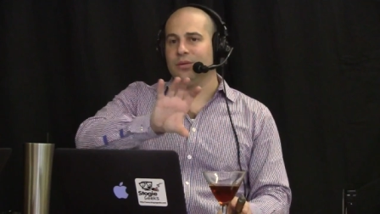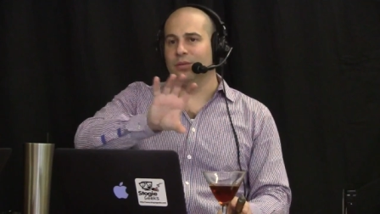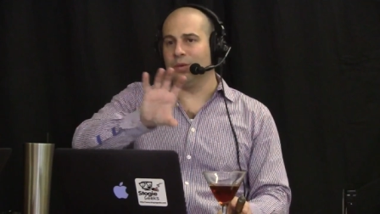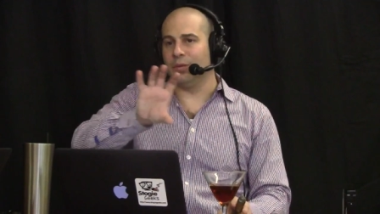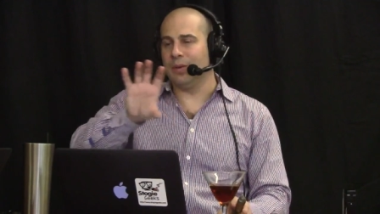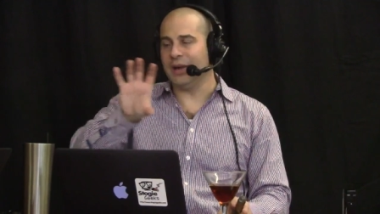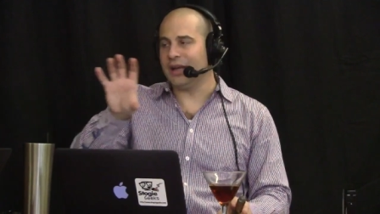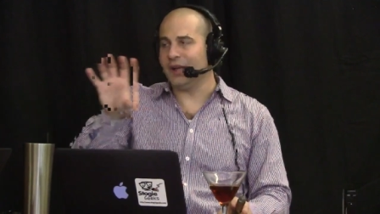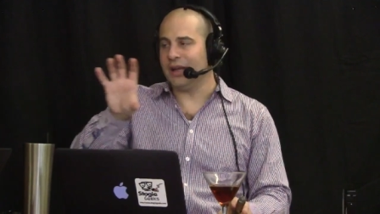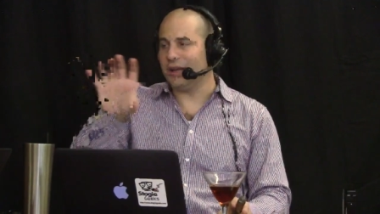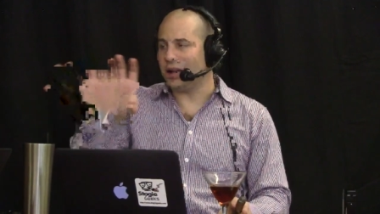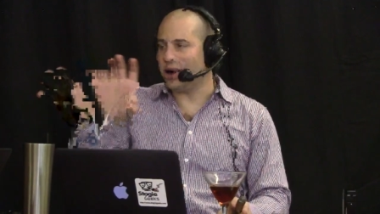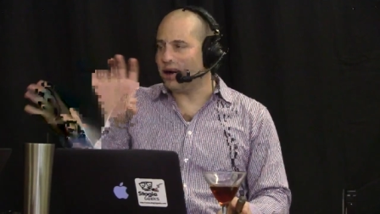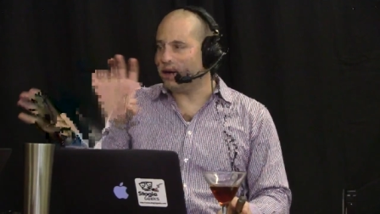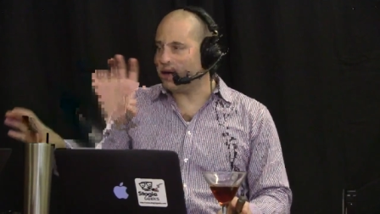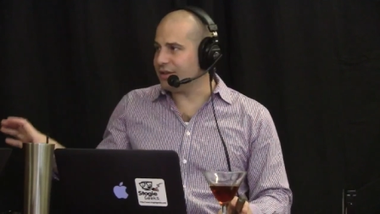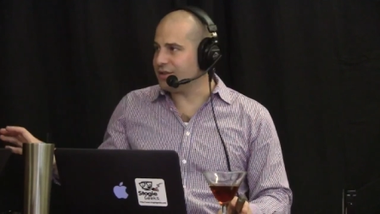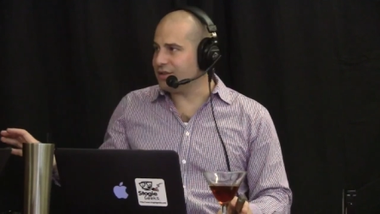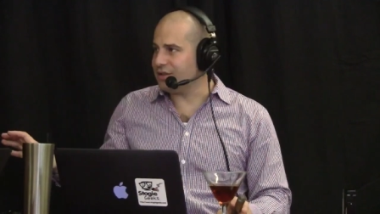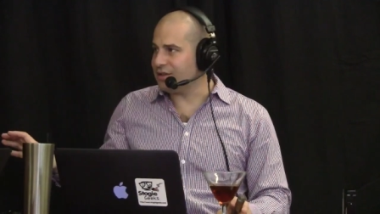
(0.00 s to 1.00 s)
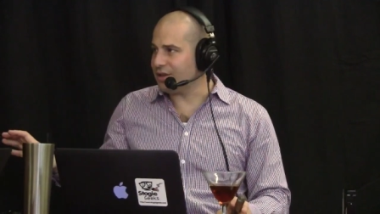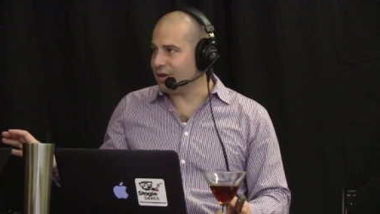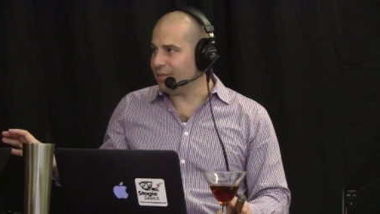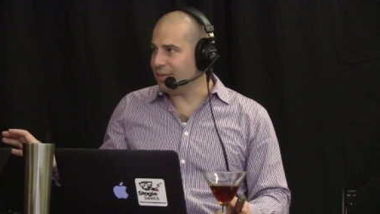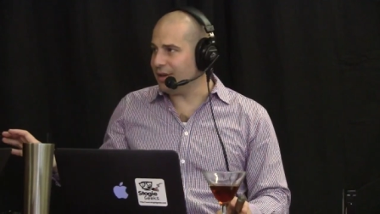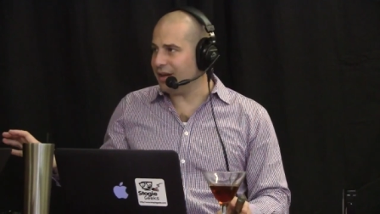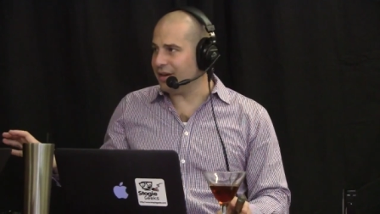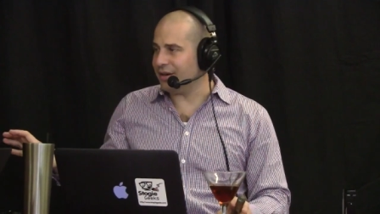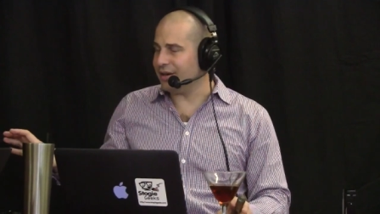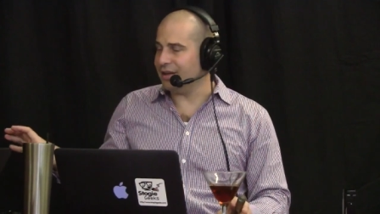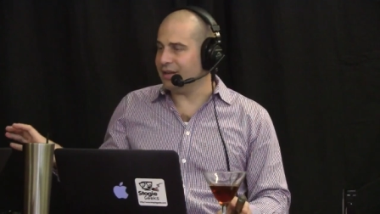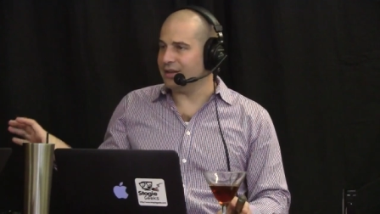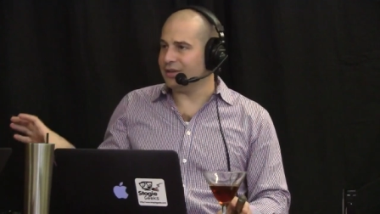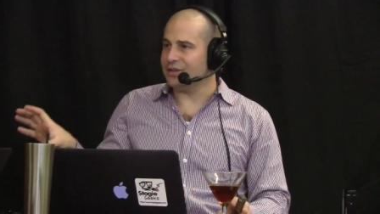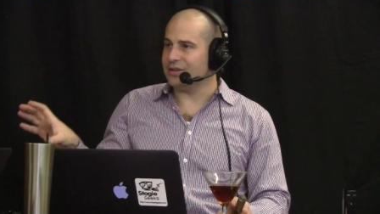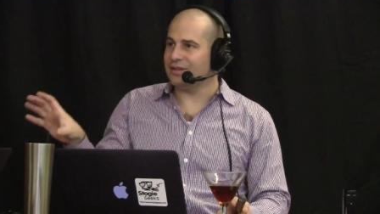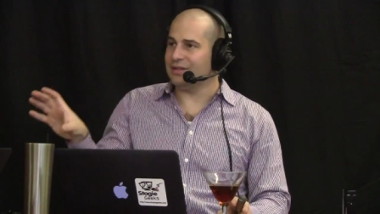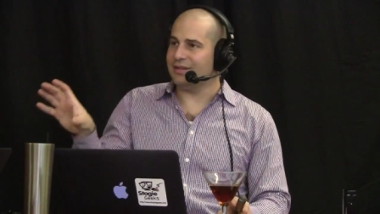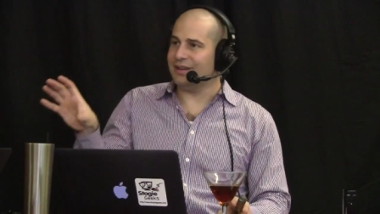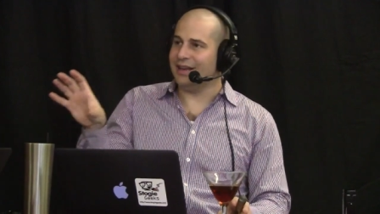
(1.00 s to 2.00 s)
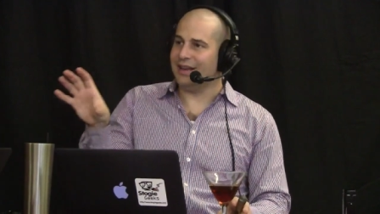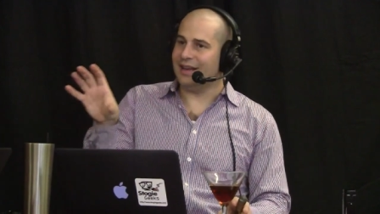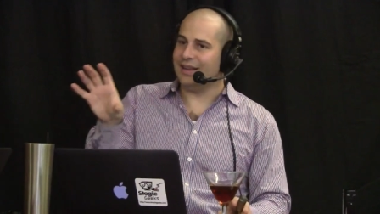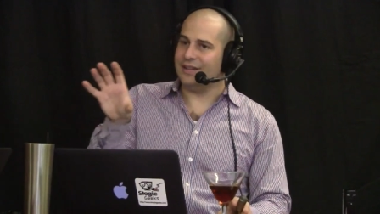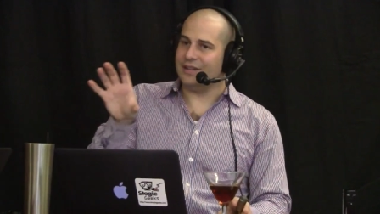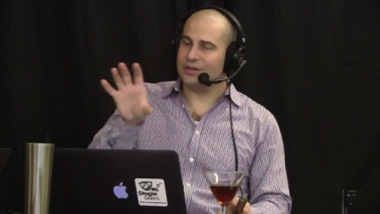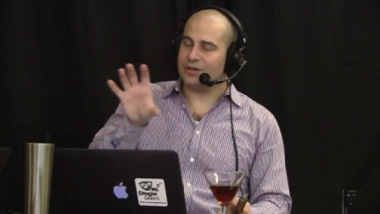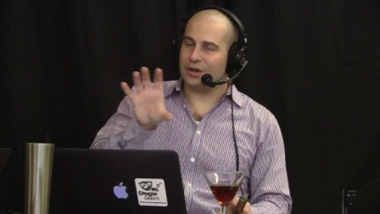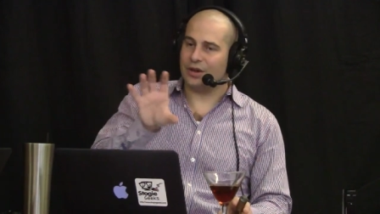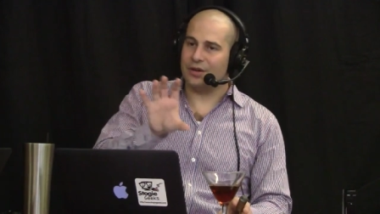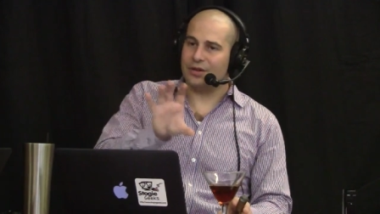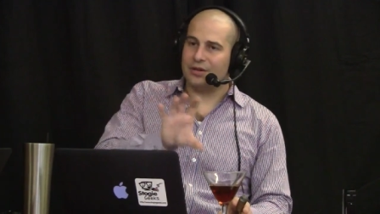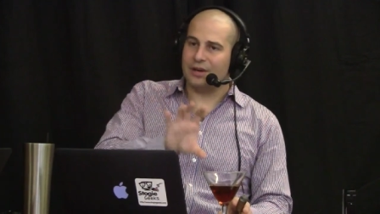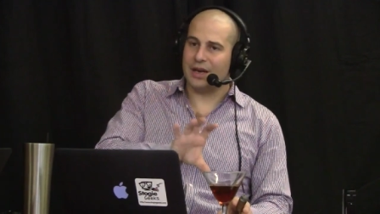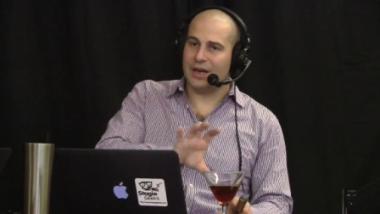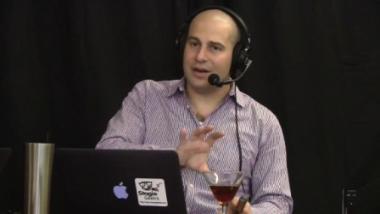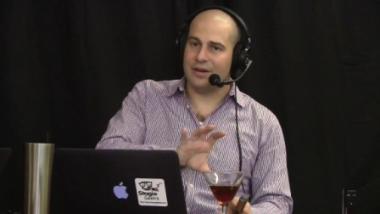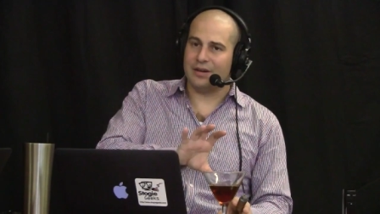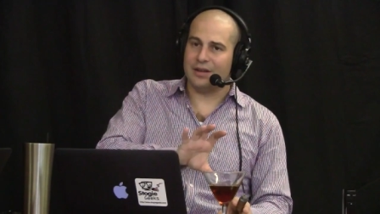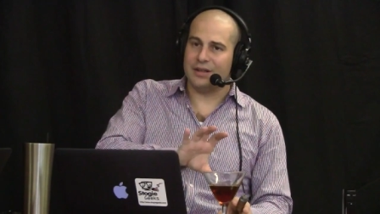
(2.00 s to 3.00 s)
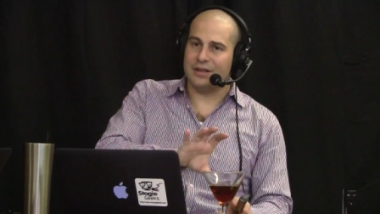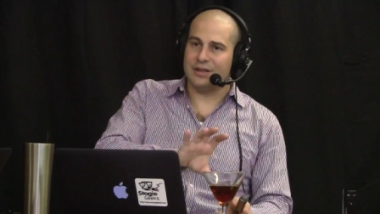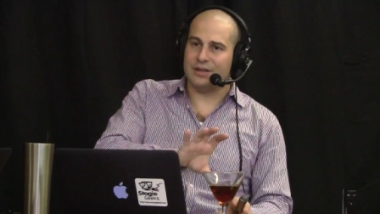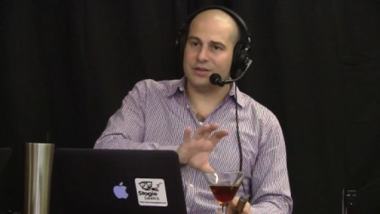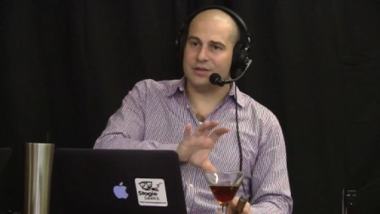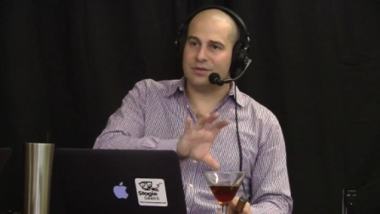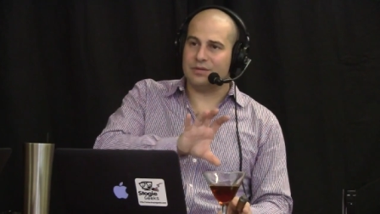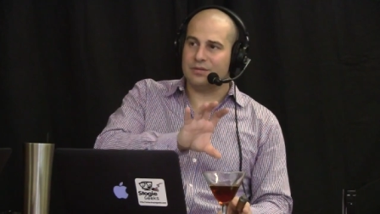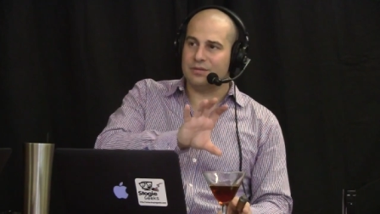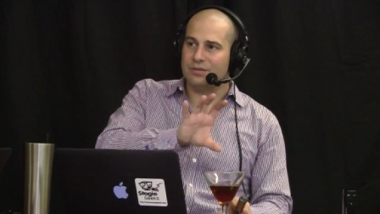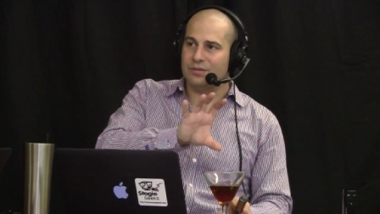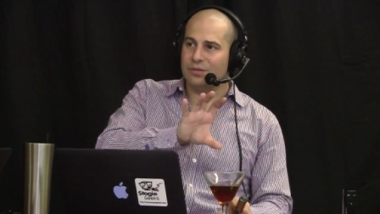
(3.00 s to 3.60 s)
we're making progress in some areas and these other areas